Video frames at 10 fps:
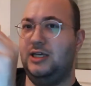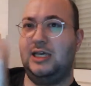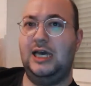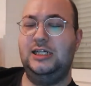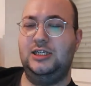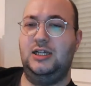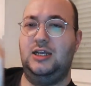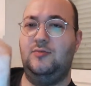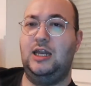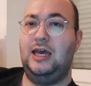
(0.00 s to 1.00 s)
occasionally
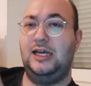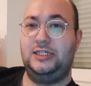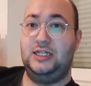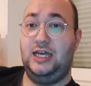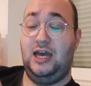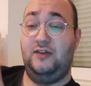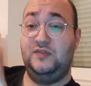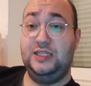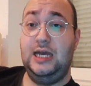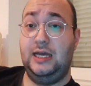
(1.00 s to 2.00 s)
will I actually have
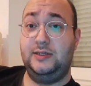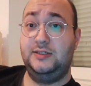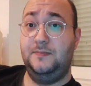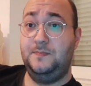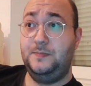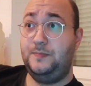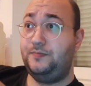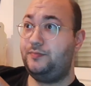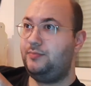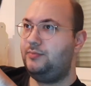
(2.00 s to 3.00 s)
snacks.
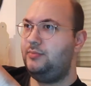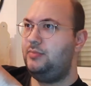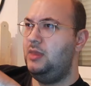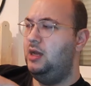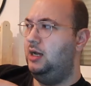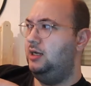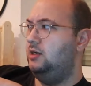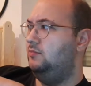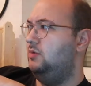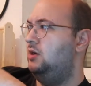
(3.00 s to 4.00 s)

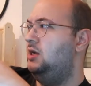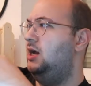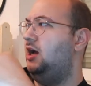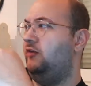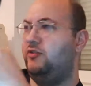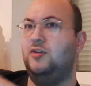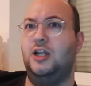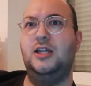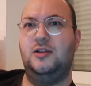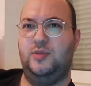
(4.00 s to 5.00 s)
I've gotten a
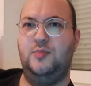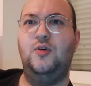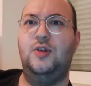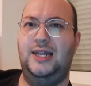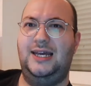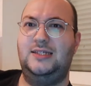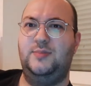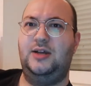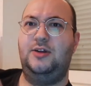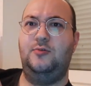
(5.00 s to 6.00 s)
little bit more lax
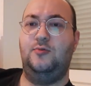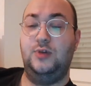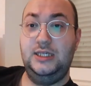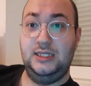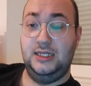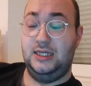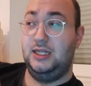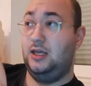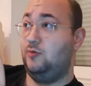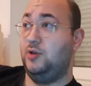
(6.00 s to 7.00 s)
about it recently,
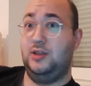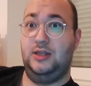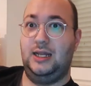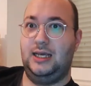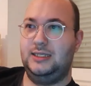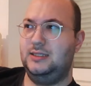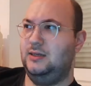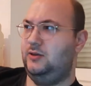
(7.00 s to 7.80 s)
like within the last